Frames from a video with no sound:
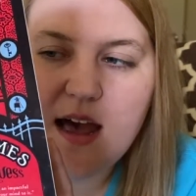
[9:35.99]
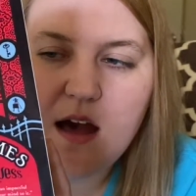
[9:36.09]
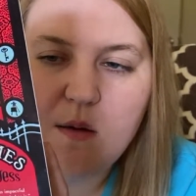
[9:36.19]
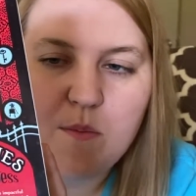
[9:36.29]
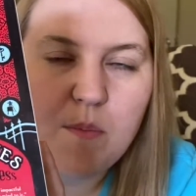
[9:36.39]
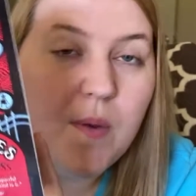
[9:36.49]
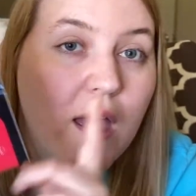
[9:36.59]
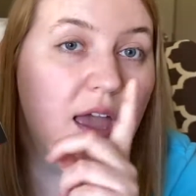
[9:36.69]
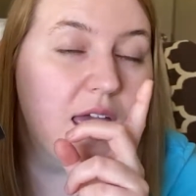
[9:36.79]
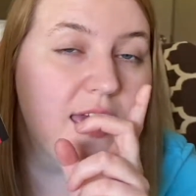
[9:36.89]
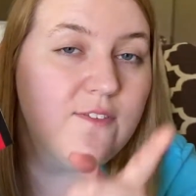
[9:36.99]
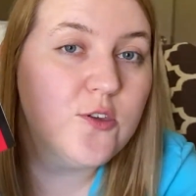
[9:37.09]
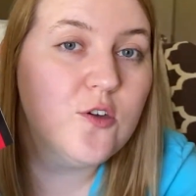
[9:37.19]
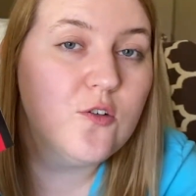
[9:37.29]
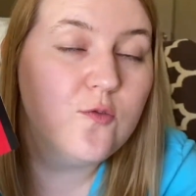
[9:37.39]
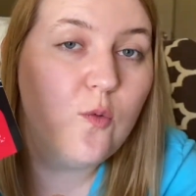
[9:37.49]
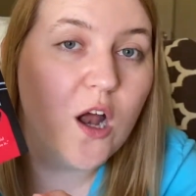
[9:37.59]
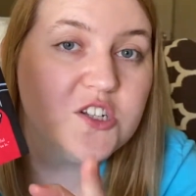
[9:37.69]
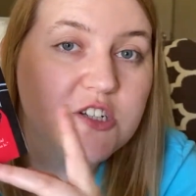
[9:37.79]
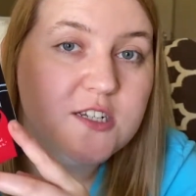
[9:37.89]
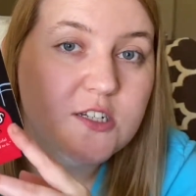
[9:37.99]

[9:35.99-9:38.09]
Um, if you've watched it,